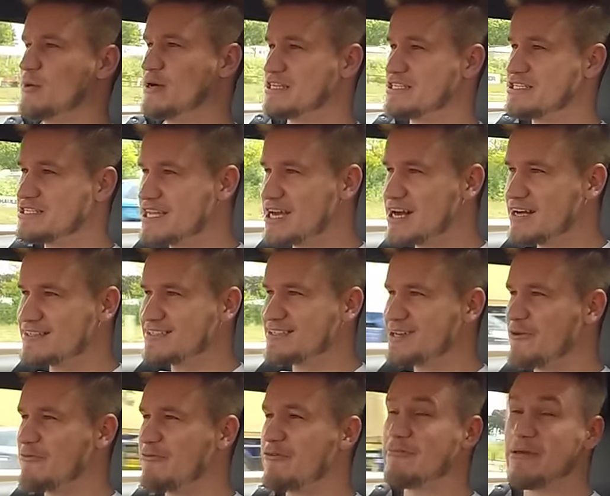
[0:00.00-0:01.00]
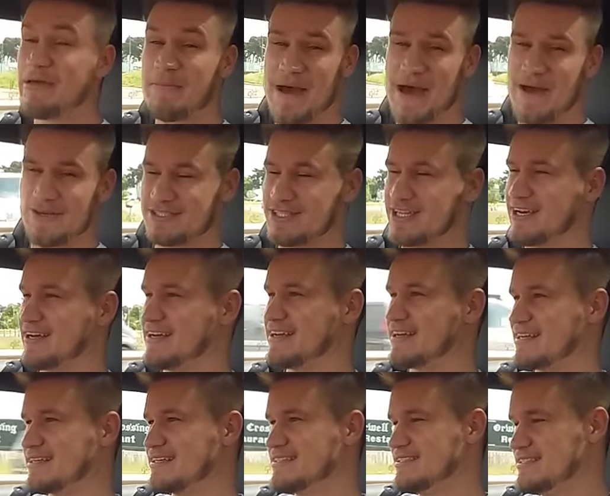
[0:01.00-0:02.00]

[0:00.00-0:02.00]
which started off with me power sliding